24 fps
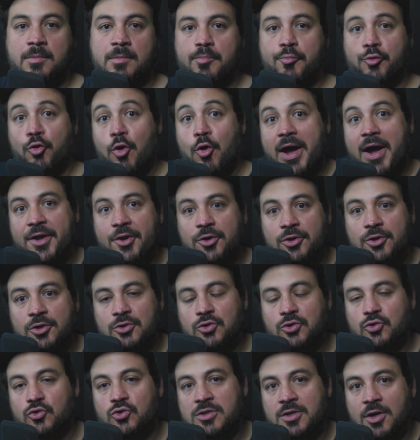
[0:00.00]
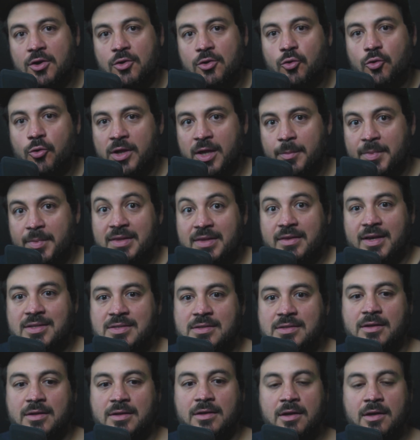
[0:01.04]
prior to start doing A/B
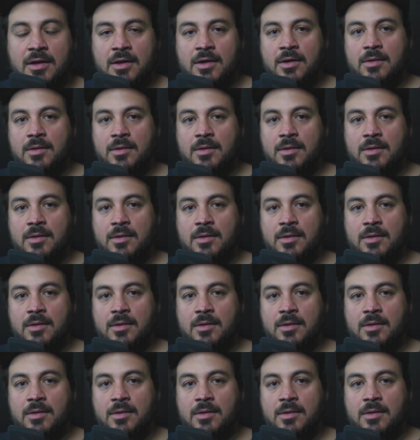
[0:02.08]
testing.